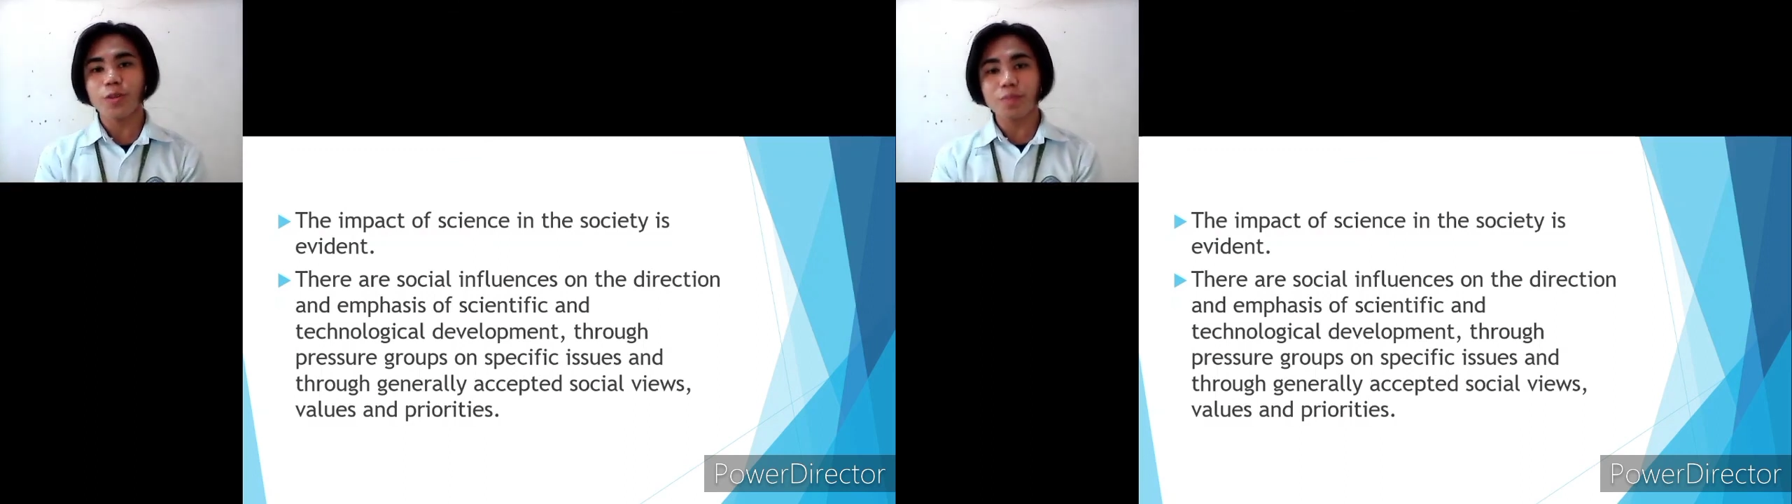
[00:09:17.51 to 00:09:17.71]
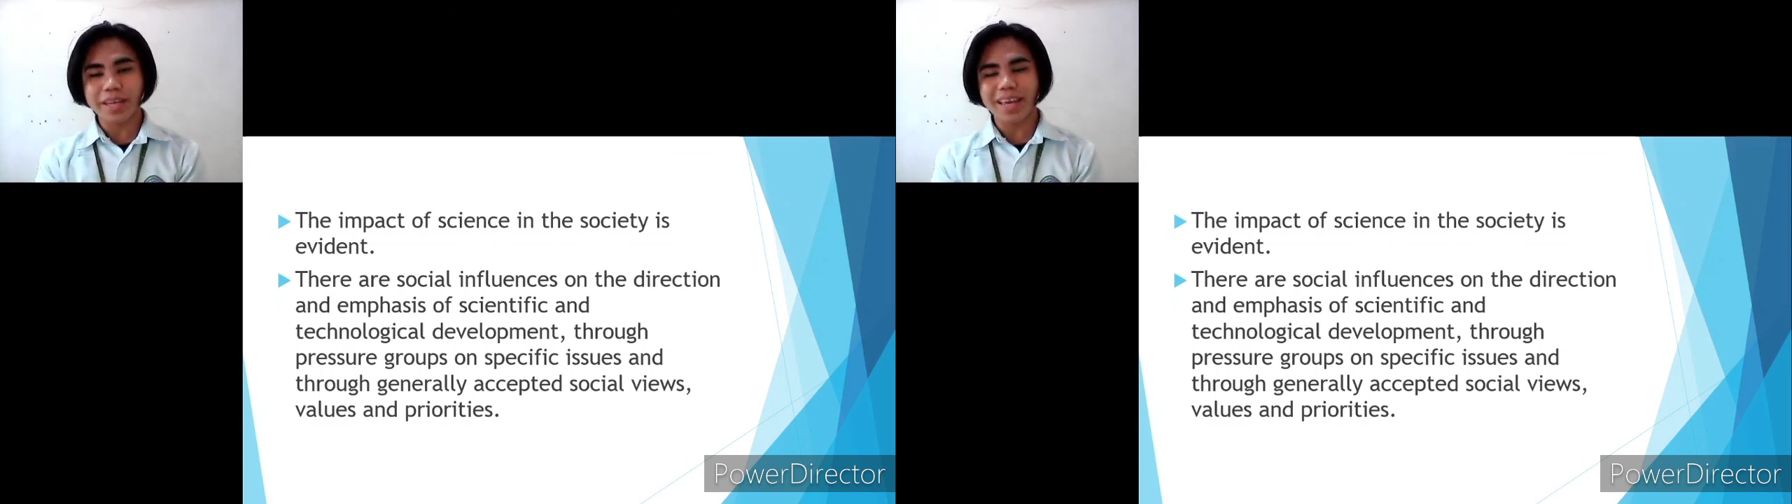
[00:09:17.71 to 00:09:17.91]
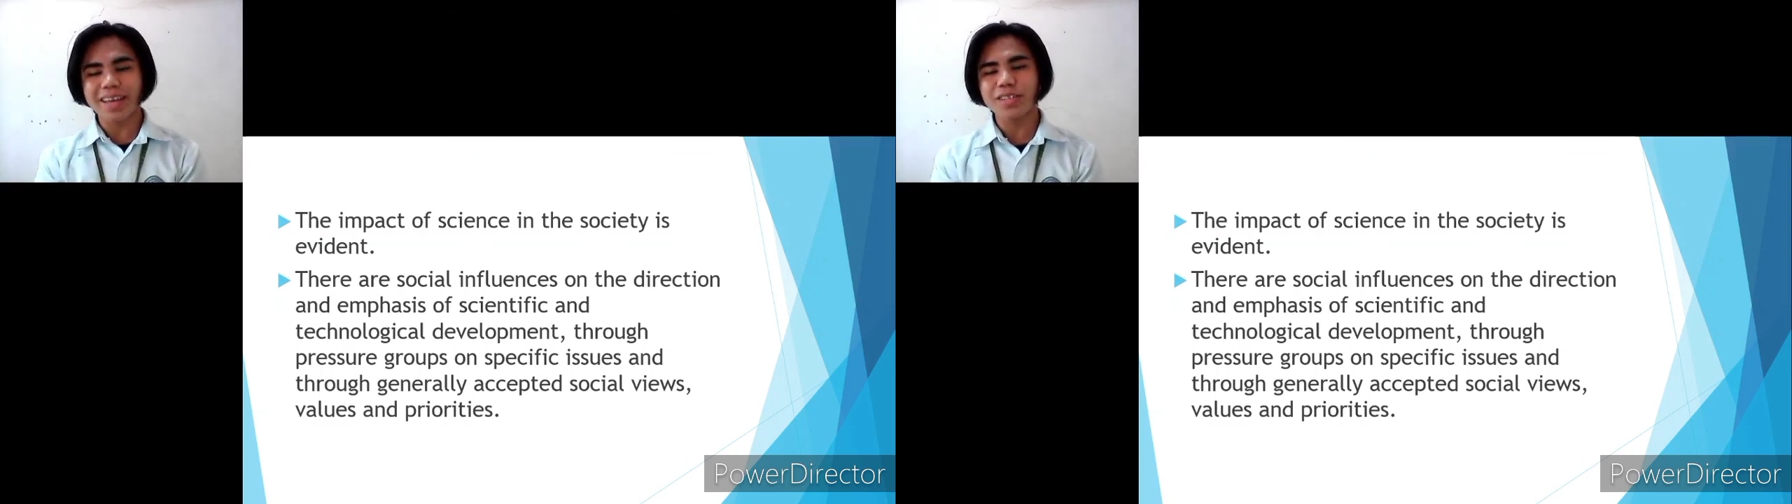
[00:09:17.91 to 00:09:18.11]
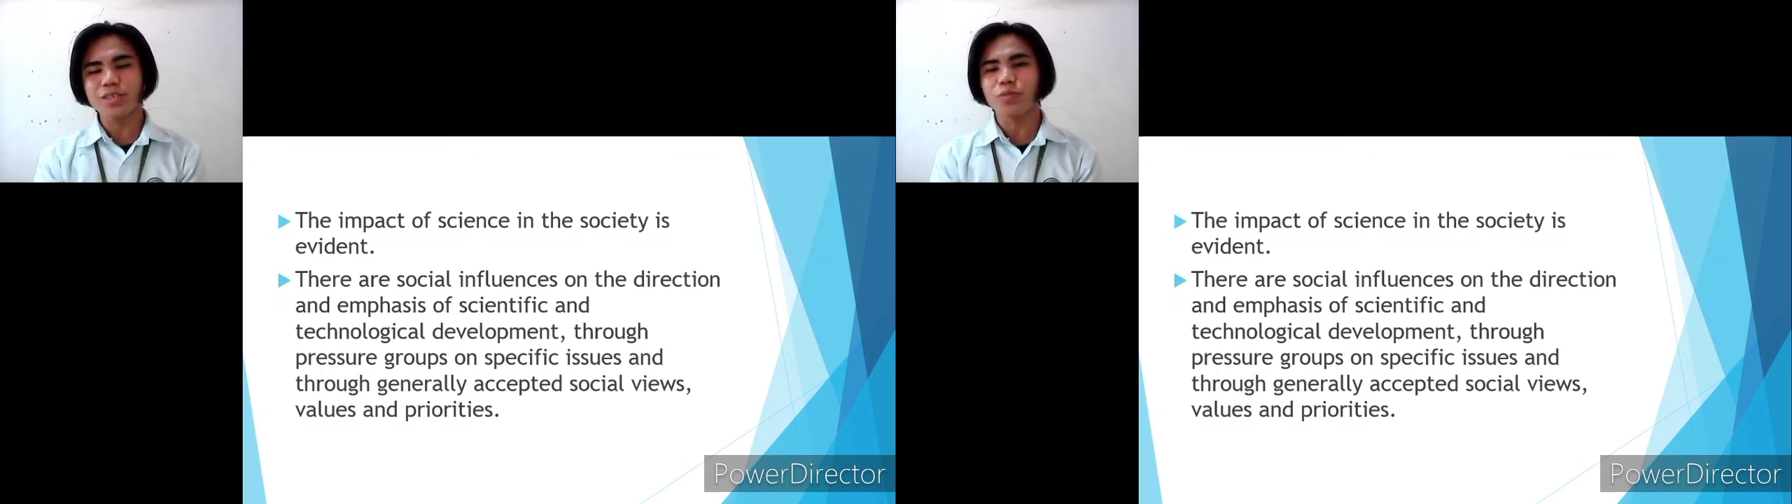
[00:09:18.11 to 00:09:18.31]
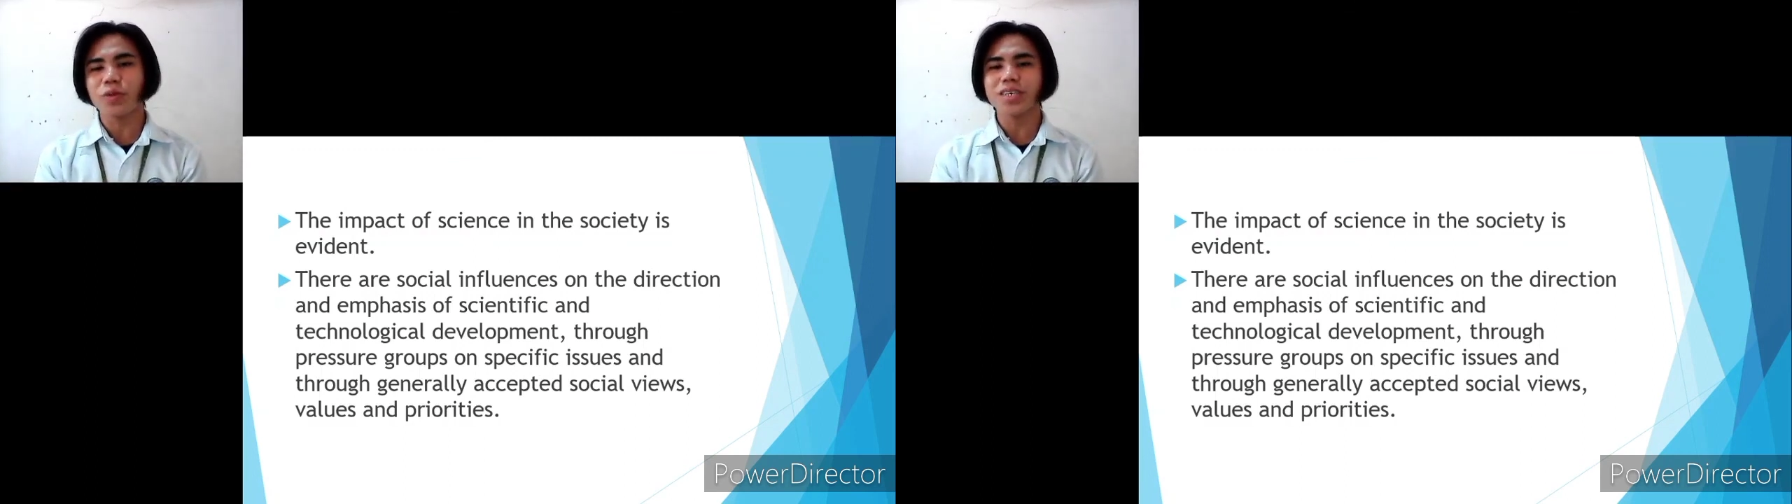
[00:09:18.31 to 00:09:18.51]
the
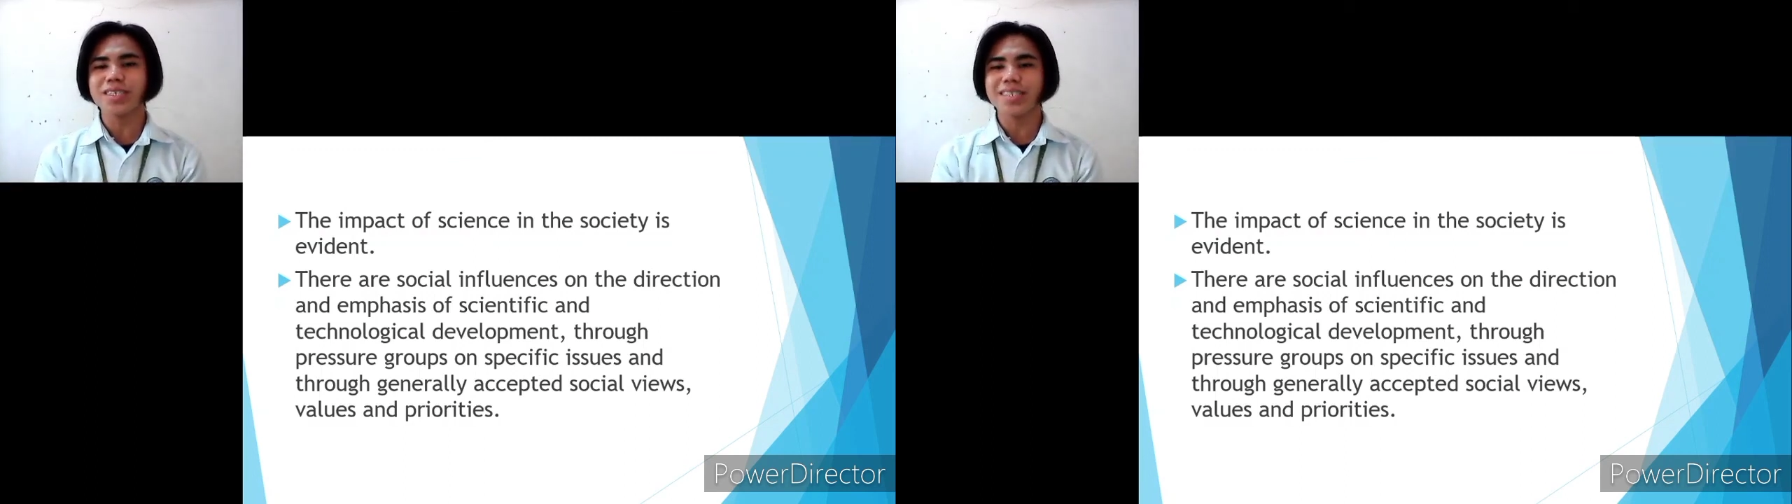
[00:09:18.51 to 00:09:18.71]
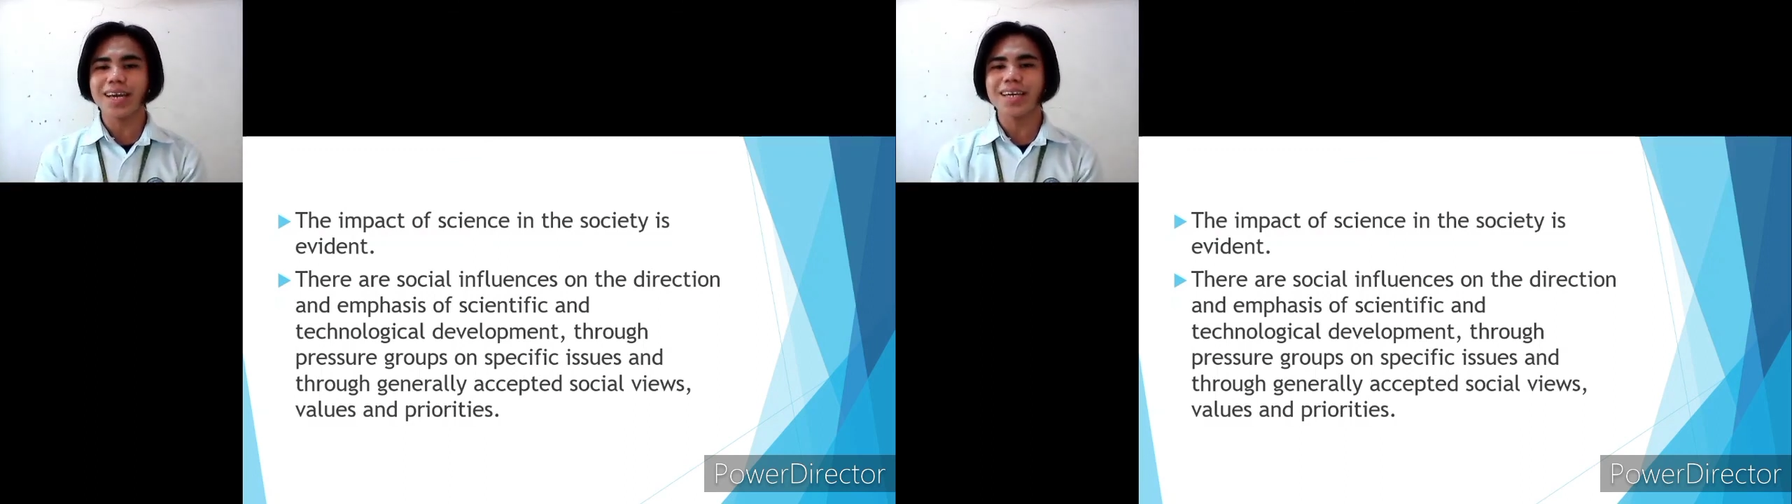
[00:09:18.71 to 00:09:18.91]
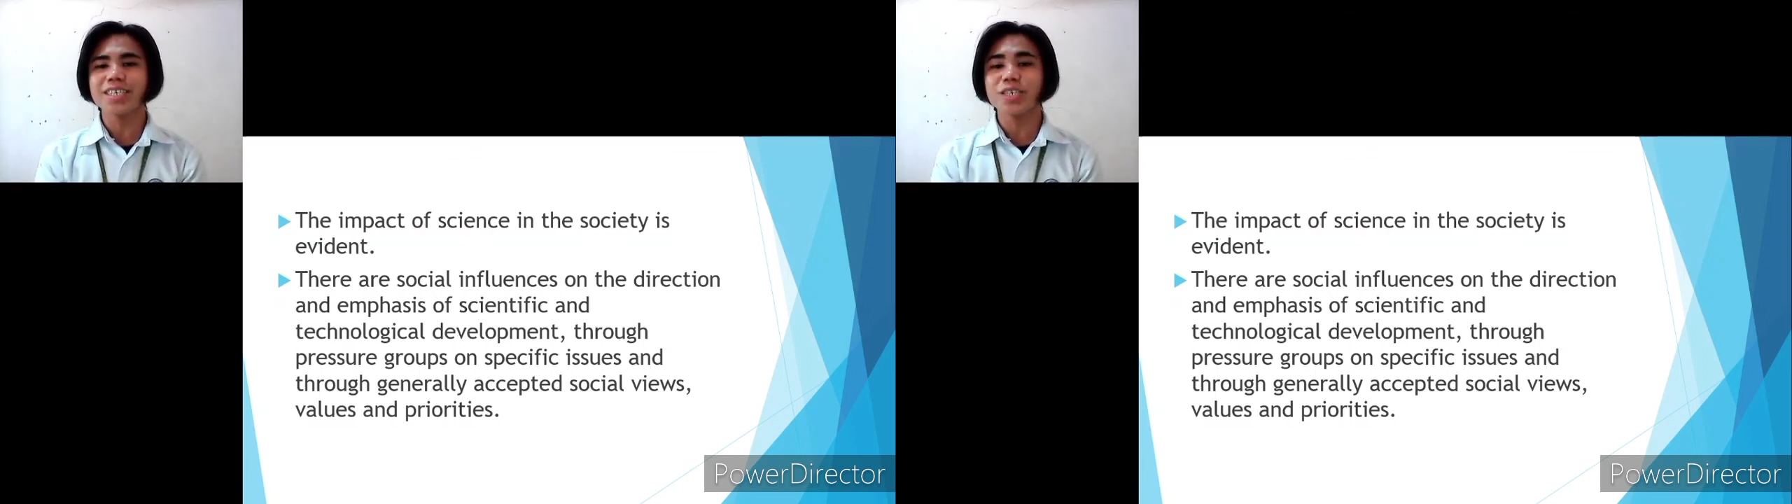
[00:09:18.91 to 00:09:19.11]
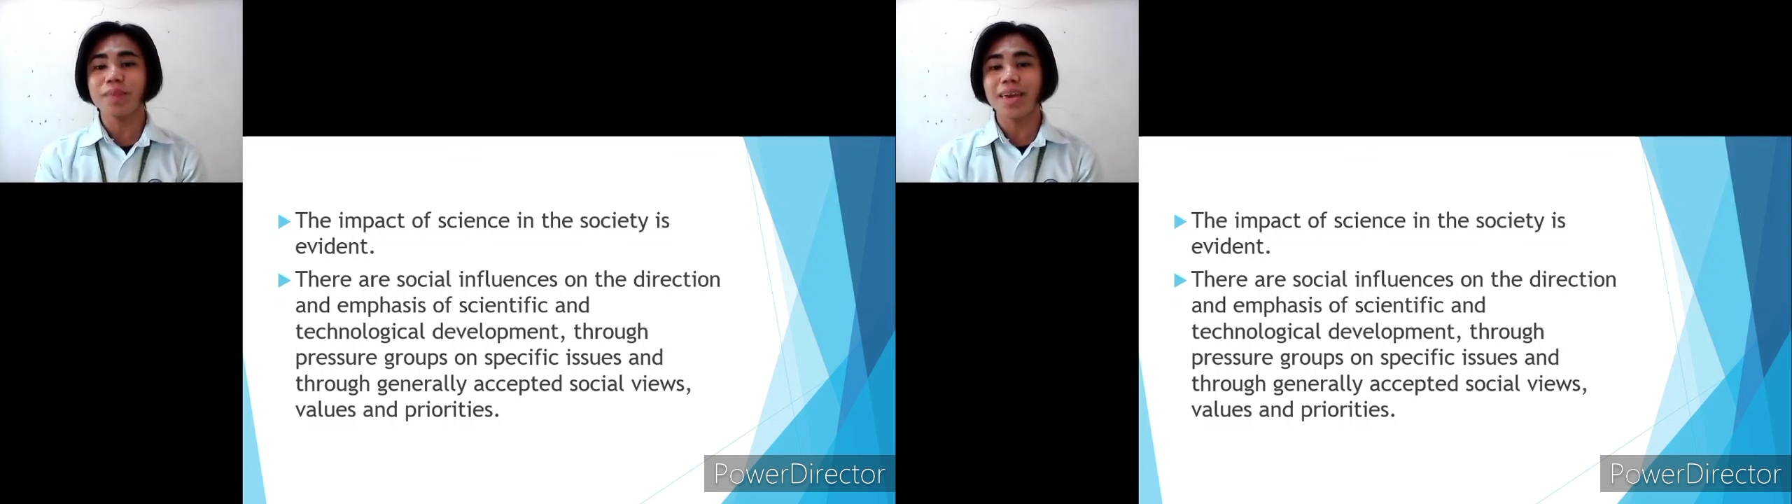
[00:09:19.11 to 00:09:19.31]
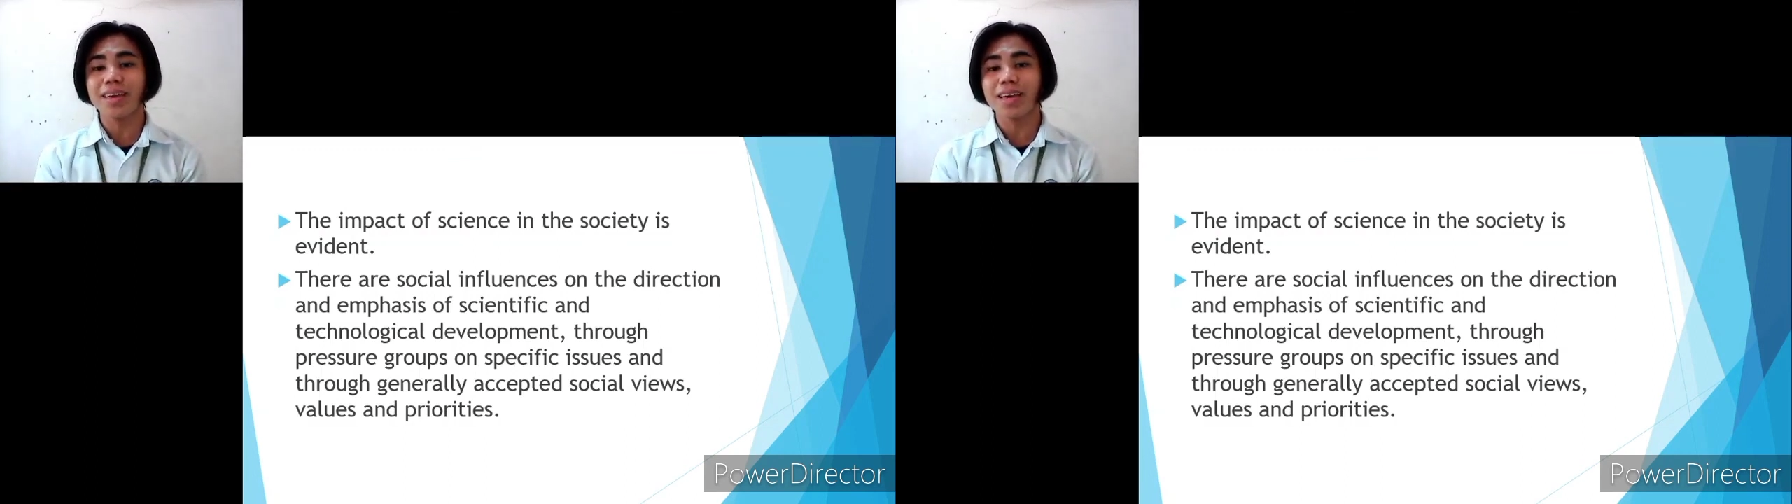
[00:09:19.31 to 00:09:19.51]
place where science
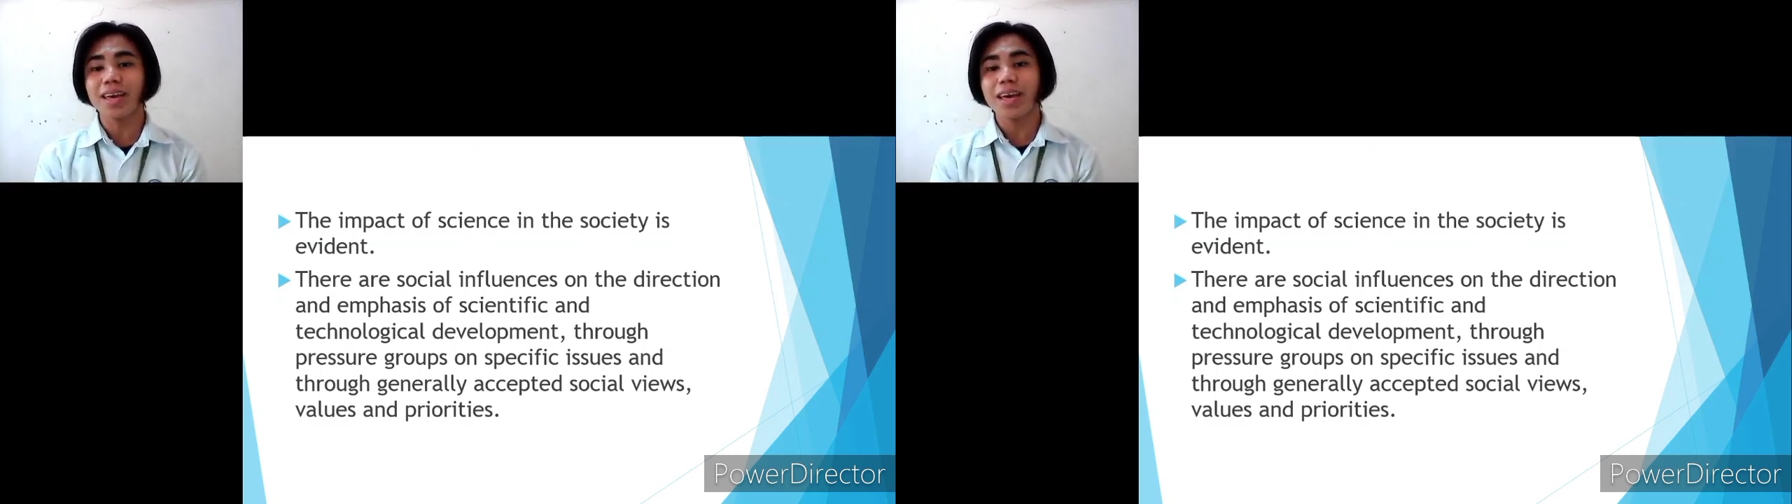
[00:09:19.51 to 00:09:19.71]
makes